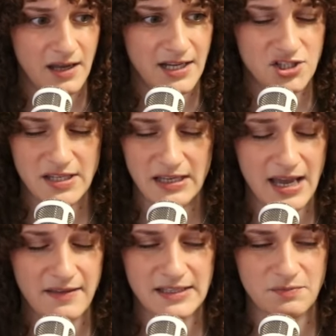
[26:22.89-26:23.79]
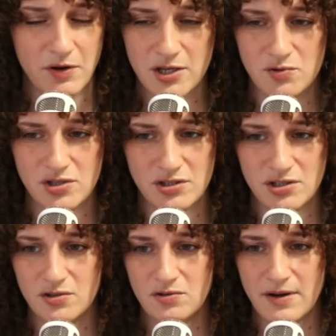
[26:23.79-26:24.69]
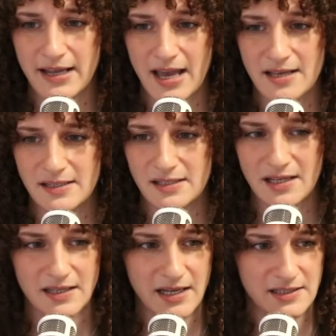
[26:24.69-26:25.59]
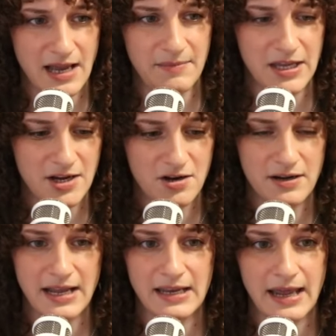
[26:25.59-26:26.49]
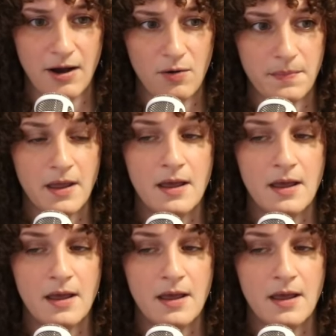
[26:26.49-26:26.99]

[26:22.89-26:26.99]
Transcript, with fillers: It's just like, yeah, that's what you should do, I guess. Cause like, I'm here and I can help.